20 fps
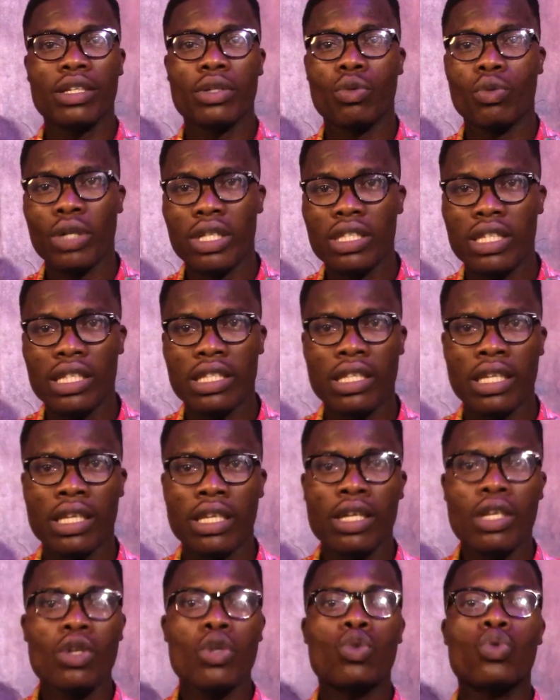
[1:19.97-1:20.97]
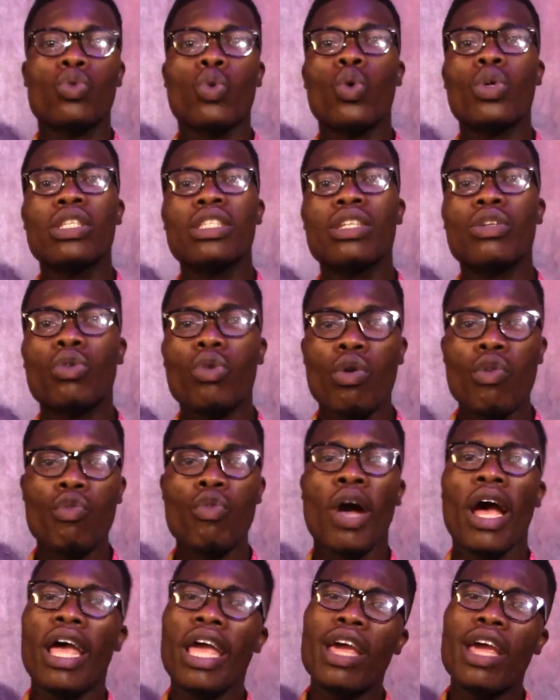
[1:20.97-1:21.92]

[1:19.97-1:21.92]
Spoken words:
What I say, so in think of